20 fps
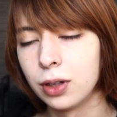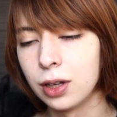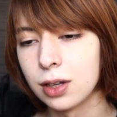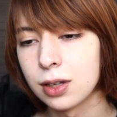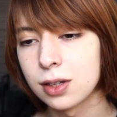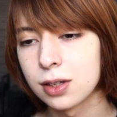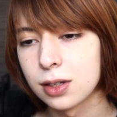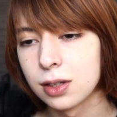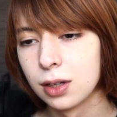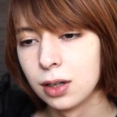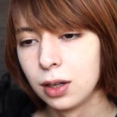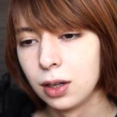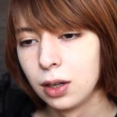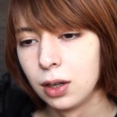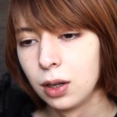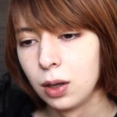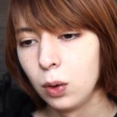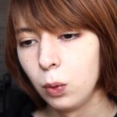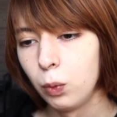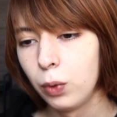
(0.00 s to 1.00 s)
this
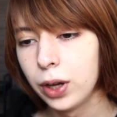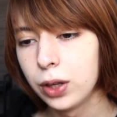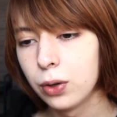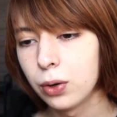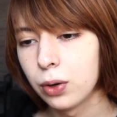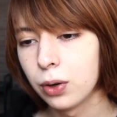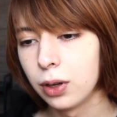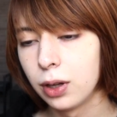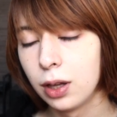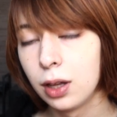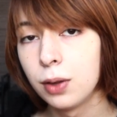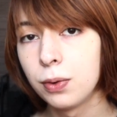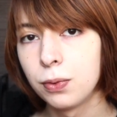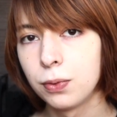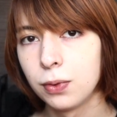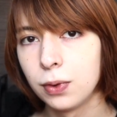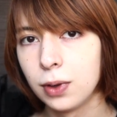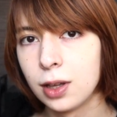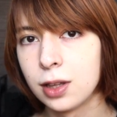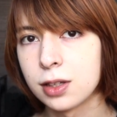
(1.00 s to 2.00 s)
whether
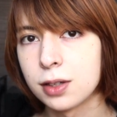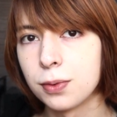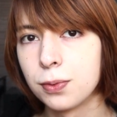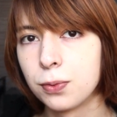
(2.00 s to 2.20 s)
if it's a